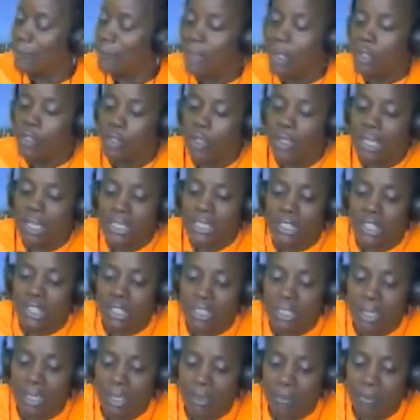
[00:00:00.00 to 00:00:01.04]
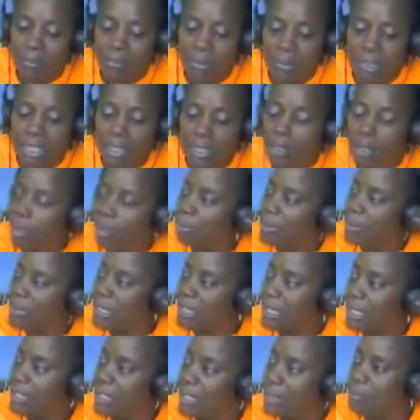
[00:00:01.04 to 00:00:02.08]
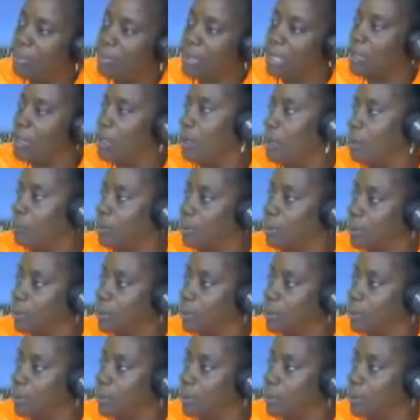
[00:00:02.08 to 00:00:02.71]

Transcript: So it's just being obedient and being humble.